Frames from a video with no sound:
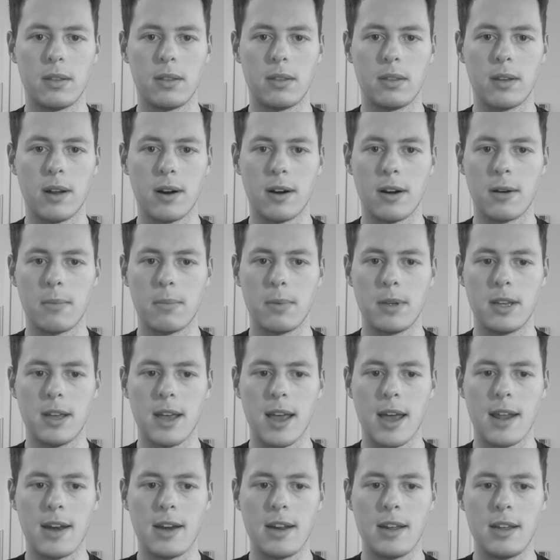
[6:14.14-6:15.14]
there to be
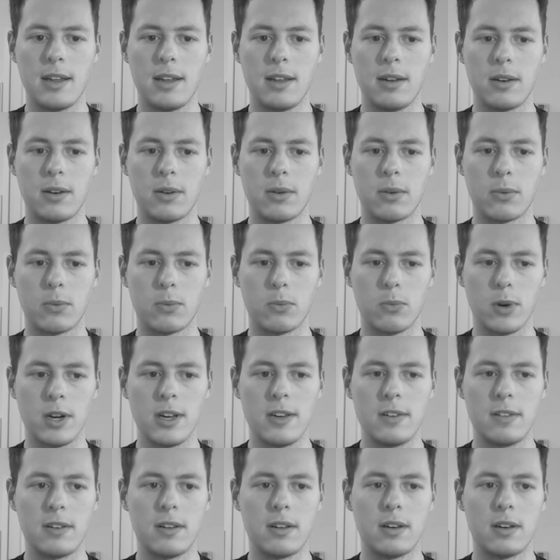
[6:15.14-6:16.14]
any
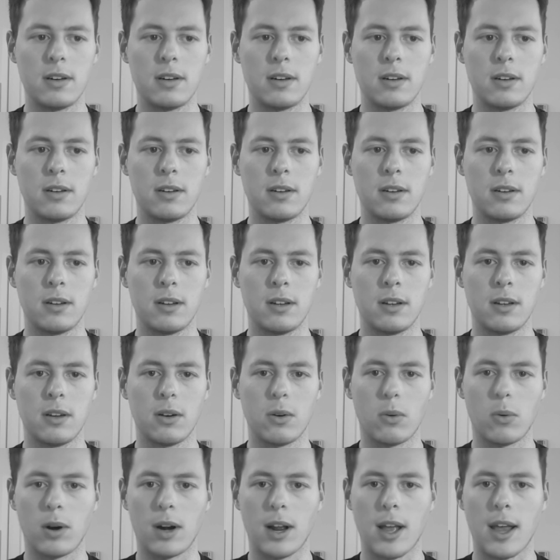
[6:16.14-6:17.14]
reason
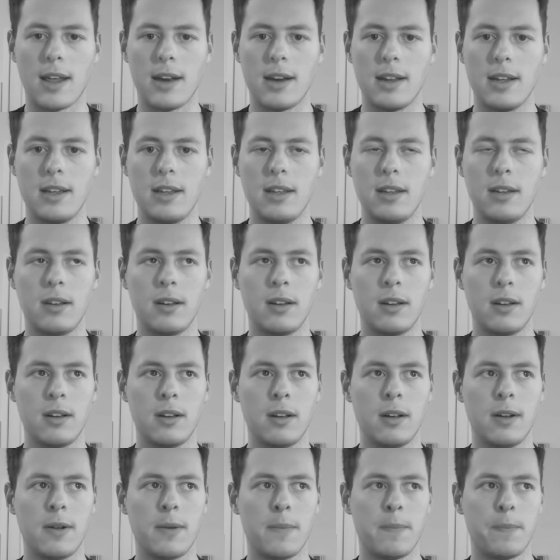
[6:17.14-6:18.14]
or any
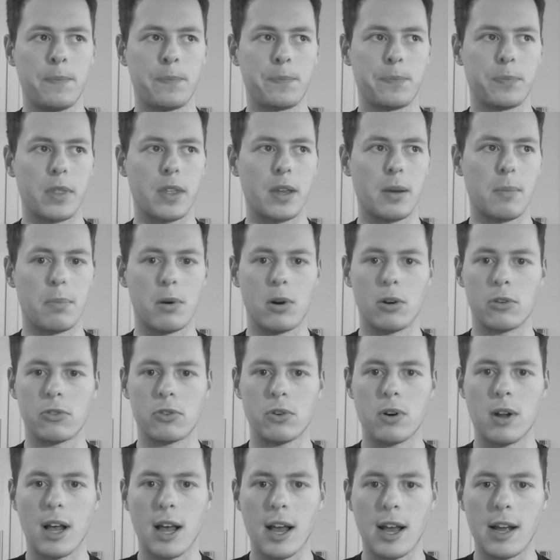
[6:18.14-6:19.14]

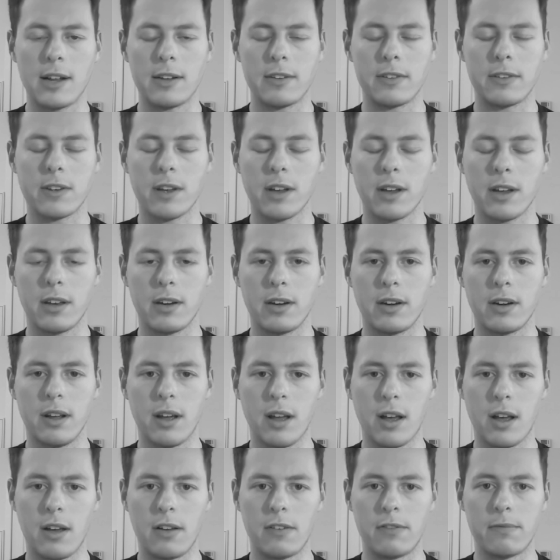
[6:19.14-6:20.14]
personal hindsight
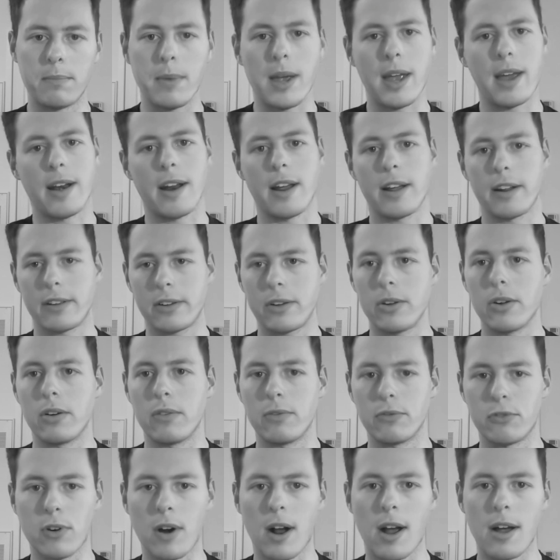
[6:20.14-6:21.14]
of, man, I could
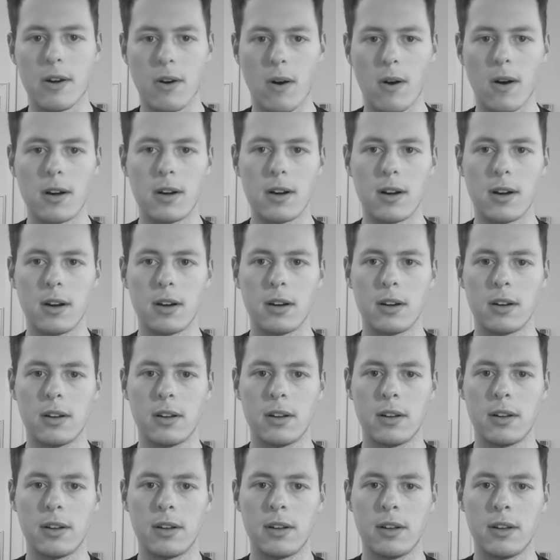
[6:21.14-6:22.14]
have tried harder.
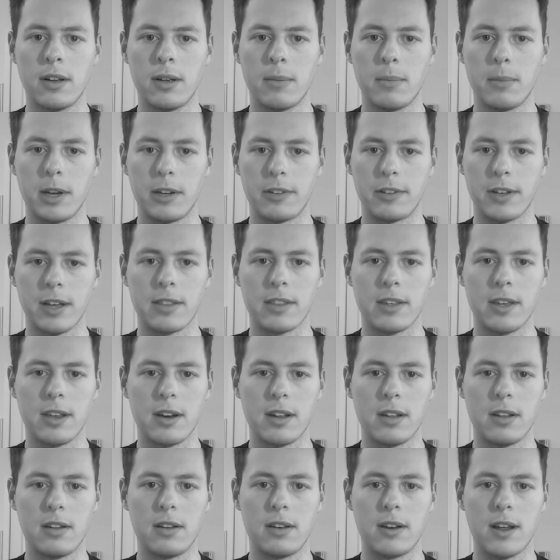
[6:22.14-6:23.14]
Because at the end
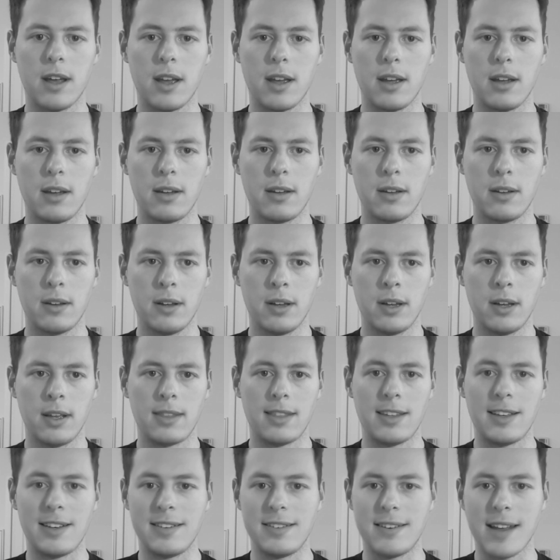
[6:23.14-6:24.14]
of the day,
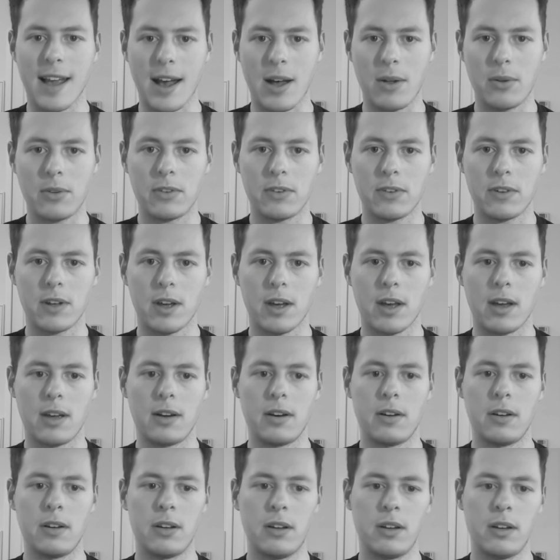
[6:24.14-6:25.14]
the downside
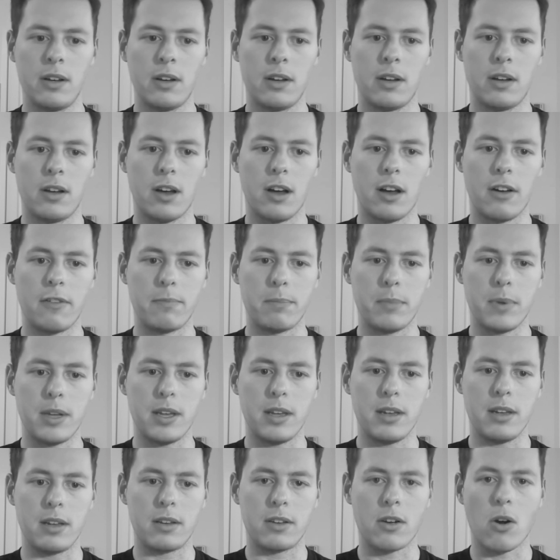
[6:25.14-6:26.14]
of
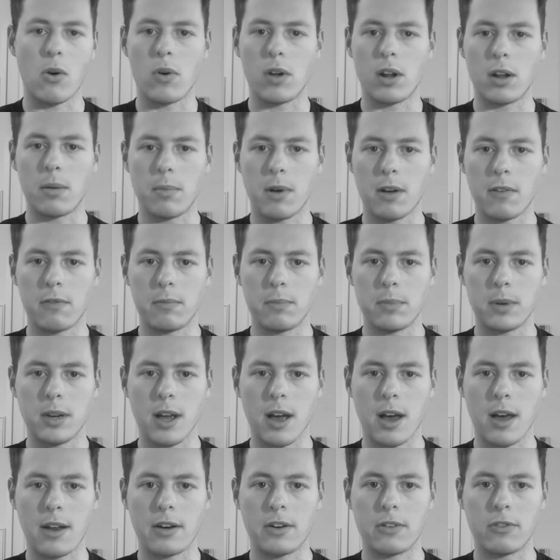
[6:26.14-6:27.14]
me going above and
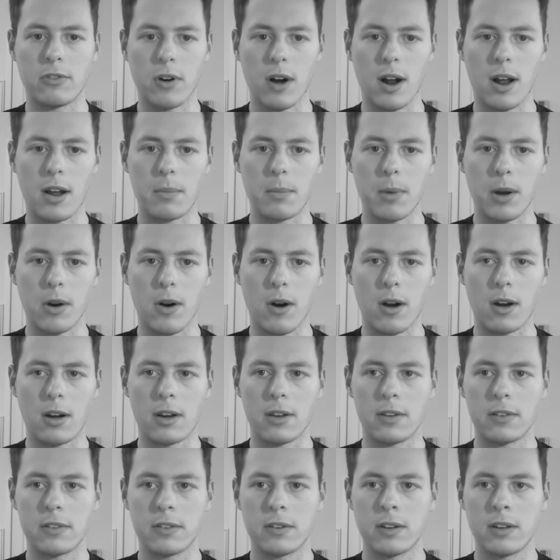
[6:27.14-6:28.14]
beyond and trying my
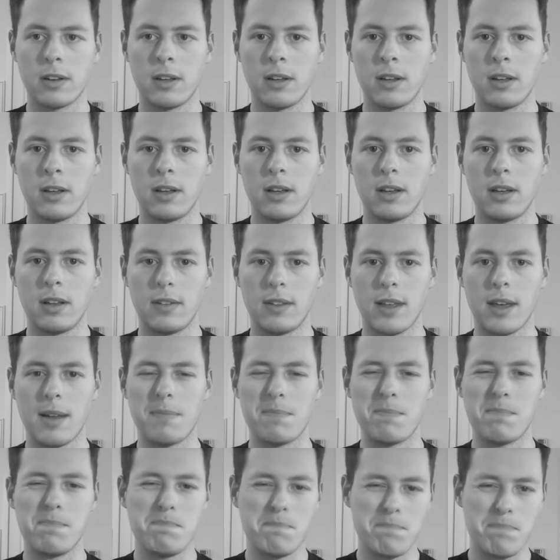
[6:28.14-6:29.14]
hardest is that
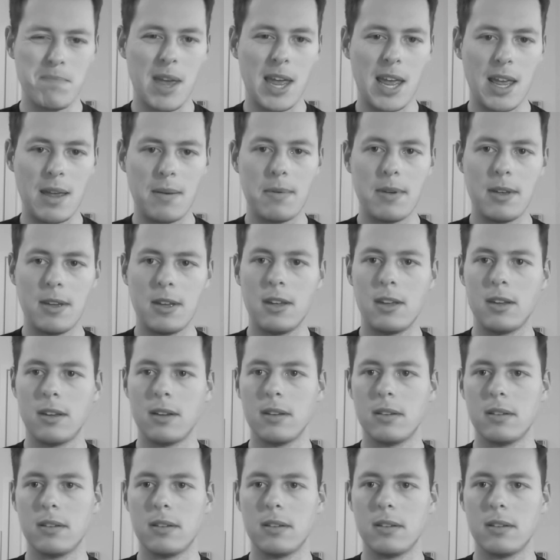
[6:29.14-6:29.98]
maybe,